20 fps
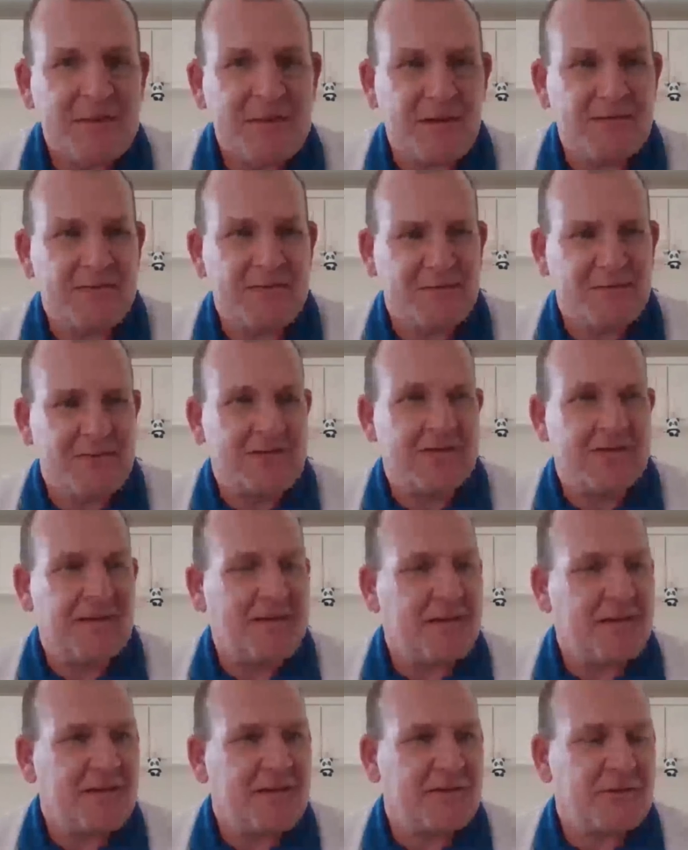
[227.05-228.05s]

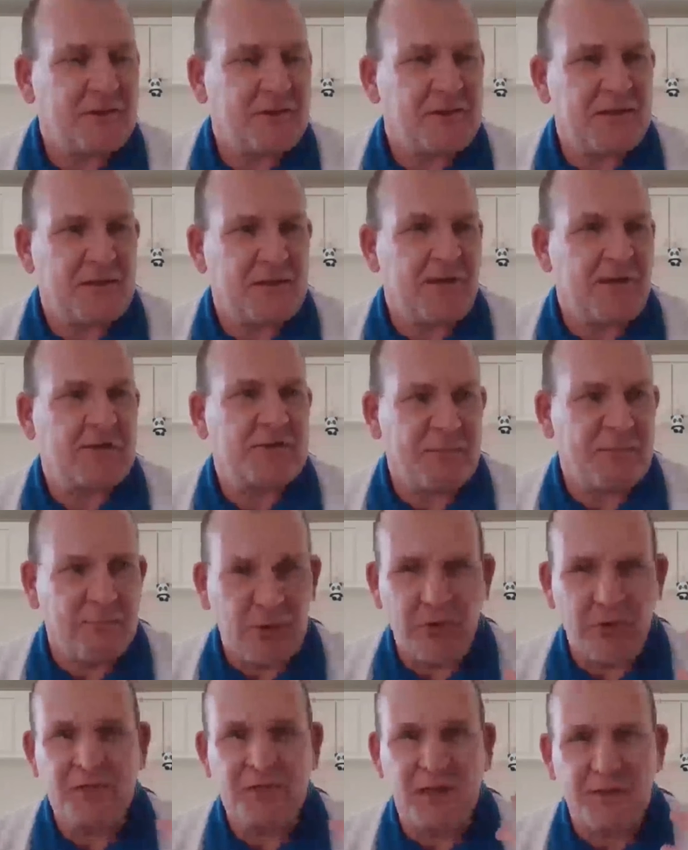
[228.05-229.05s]
As soon as they
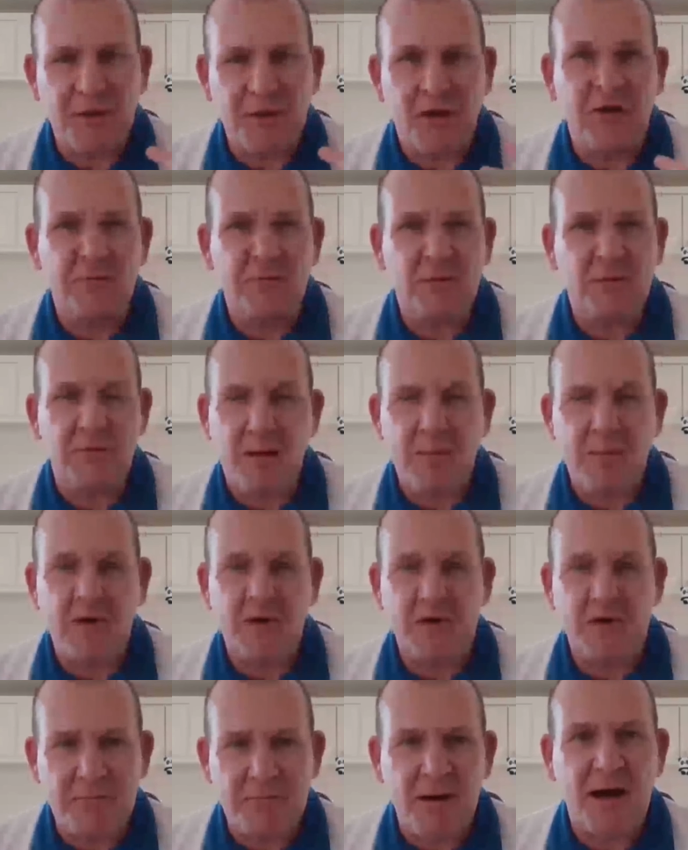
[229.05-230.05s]
mentioned Bulls, I thought about
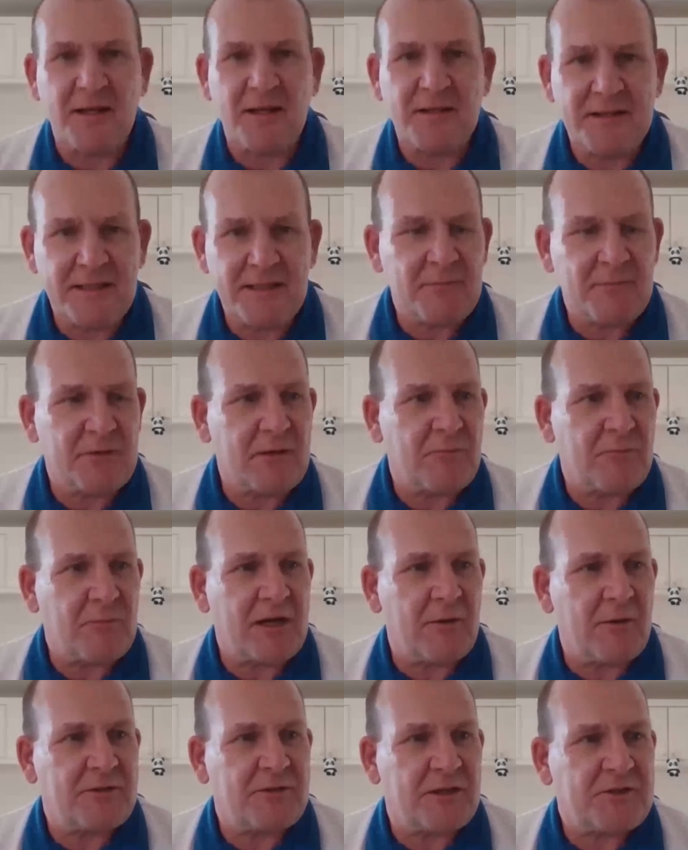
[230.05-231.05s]
my mother and my auntie
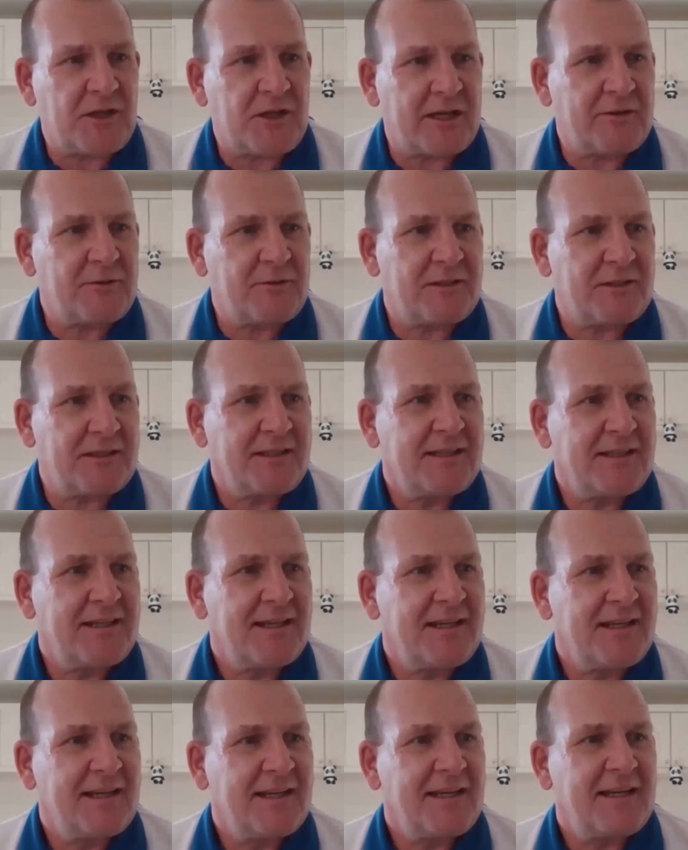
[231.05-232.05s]
when I was a child,
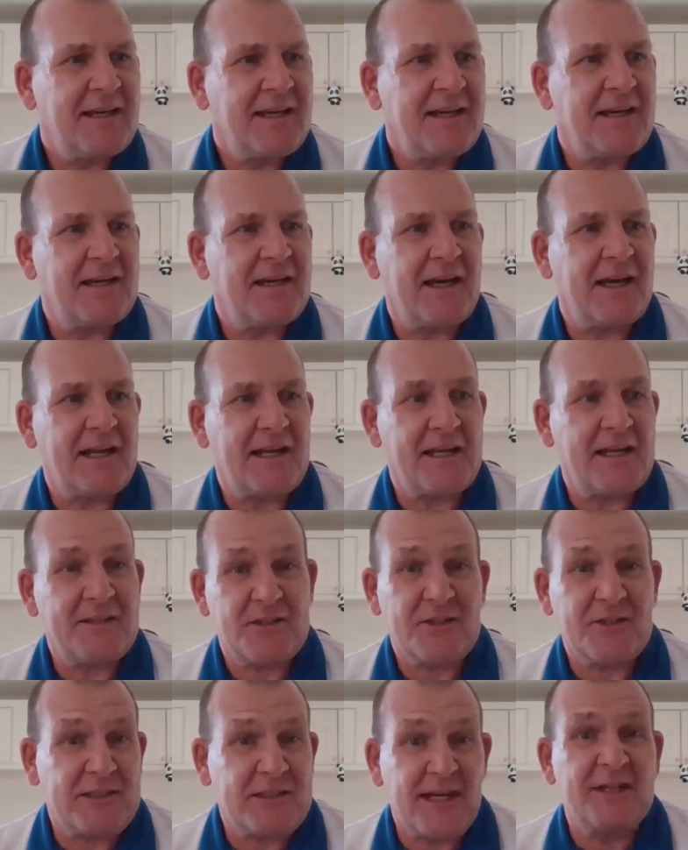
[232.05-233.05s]
and
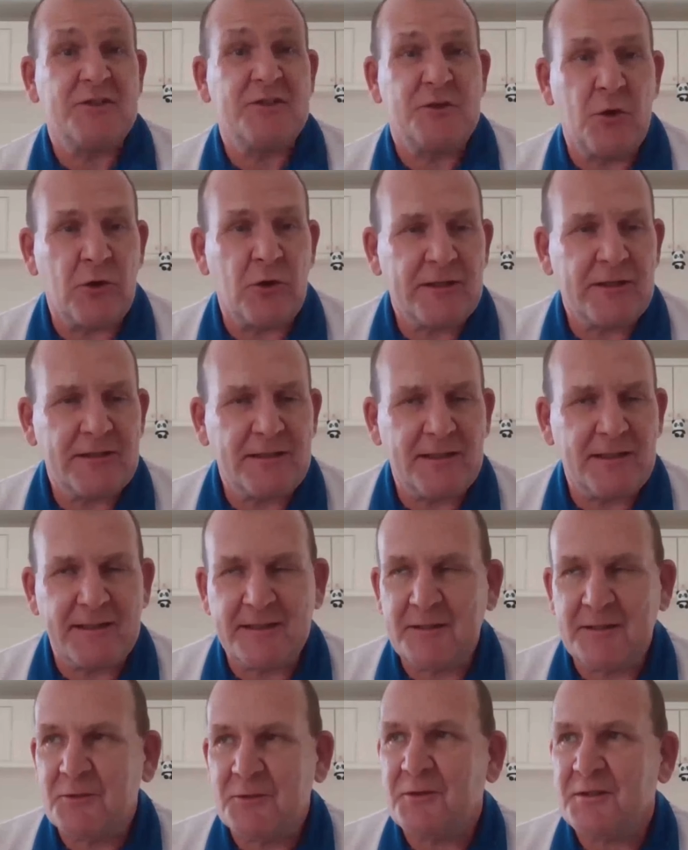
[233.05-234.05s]
I just said
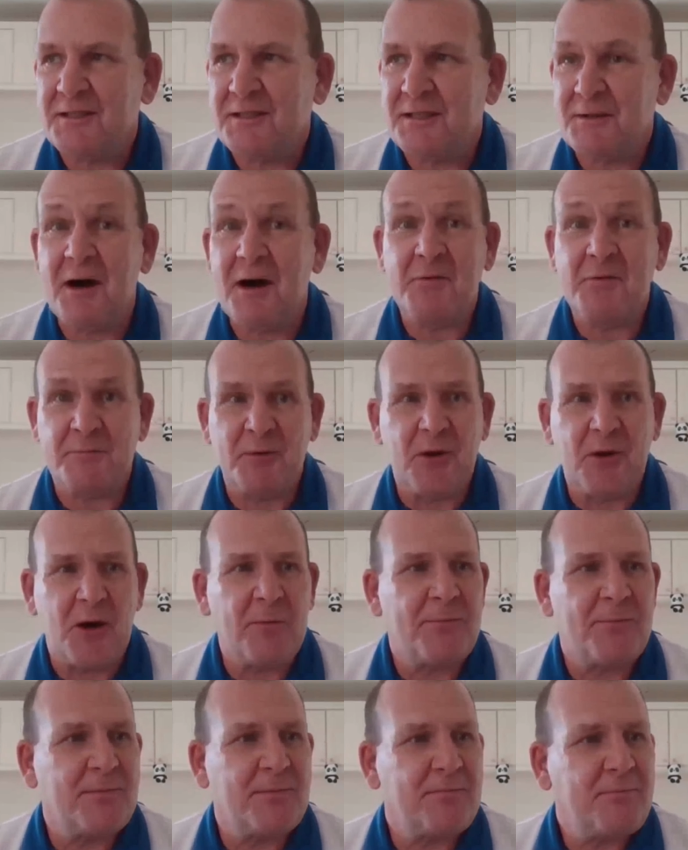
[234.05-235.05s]
jokingly, I said, "Oh, I was
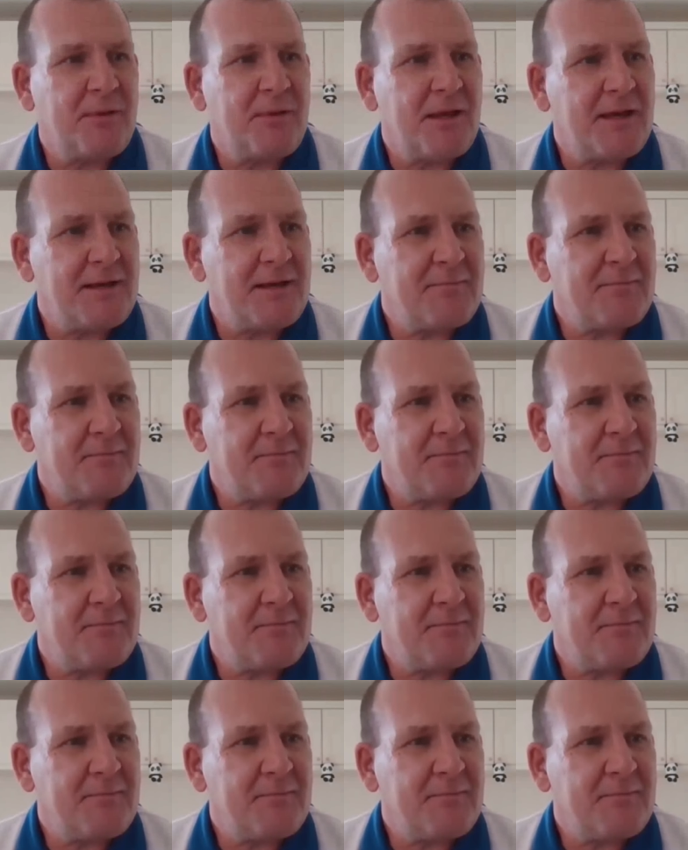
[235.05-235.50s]
brought up